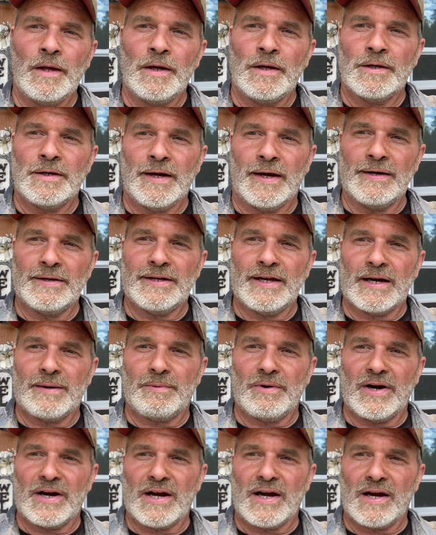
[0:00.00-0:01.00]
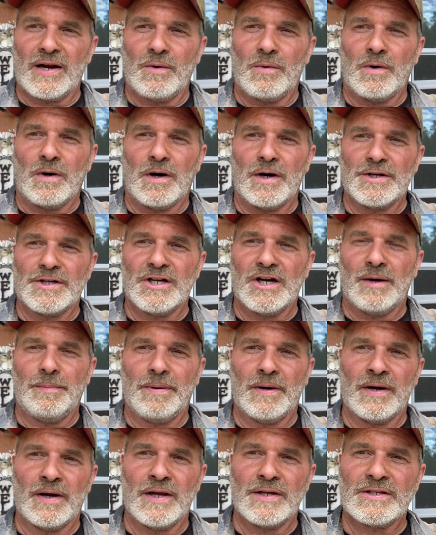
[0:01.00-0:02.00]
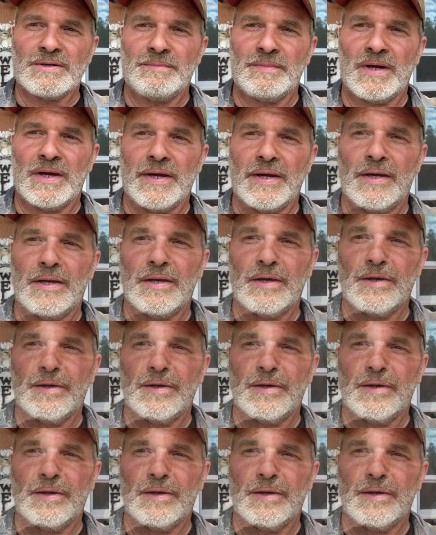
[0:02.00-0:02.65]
Time to take a break. I gotta wash up and get something to eat.